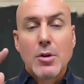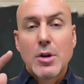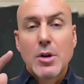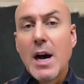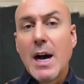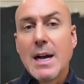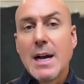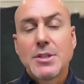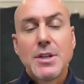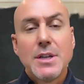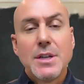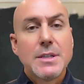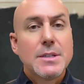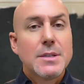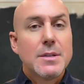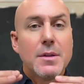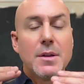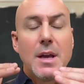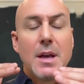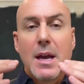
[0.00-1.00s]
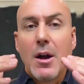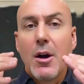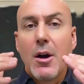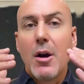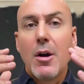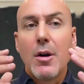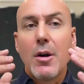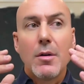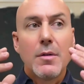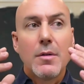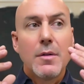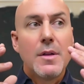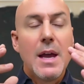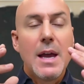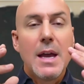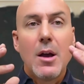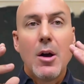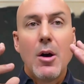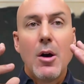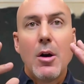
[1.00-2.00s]
cautious, they
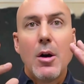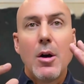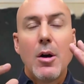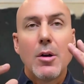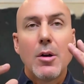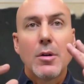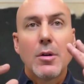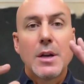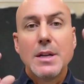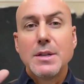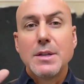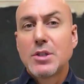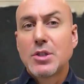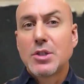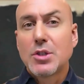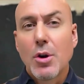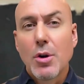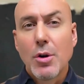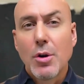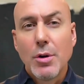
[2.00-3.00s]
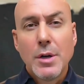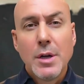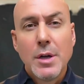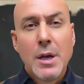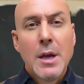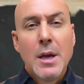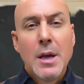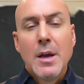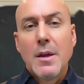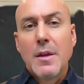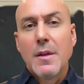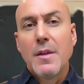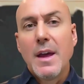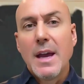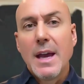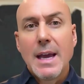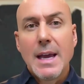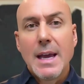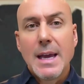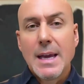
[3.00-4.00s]
are concerned,
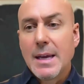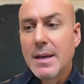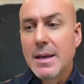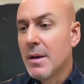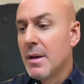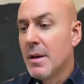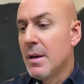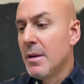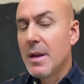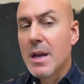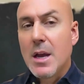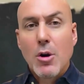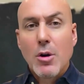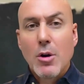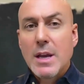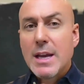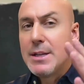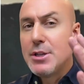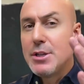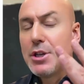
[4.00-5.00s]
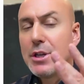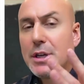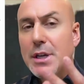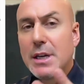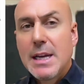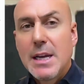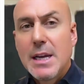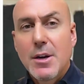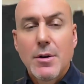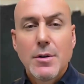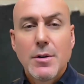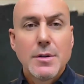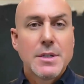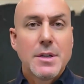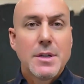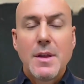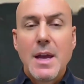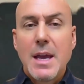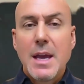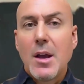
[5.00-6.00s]
they are
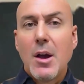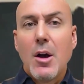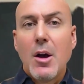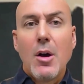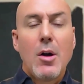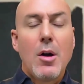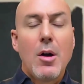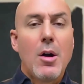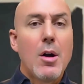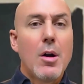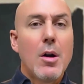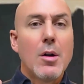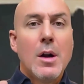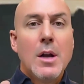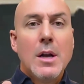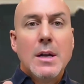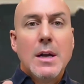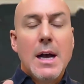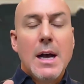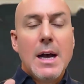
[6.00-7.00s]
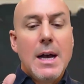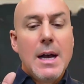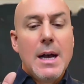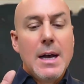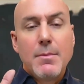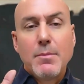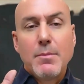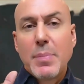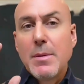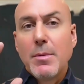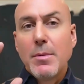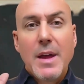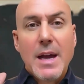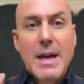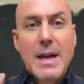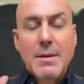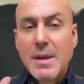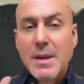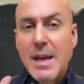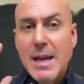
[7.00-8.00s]
engineers, they are people
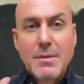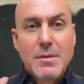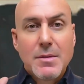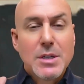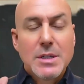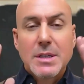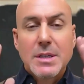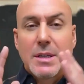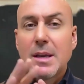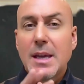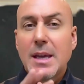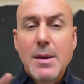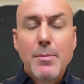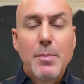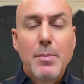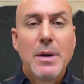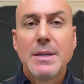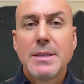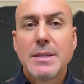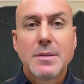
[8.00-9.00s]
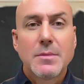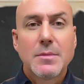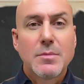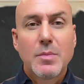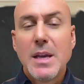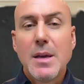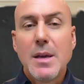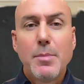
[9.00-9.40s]
that just keep us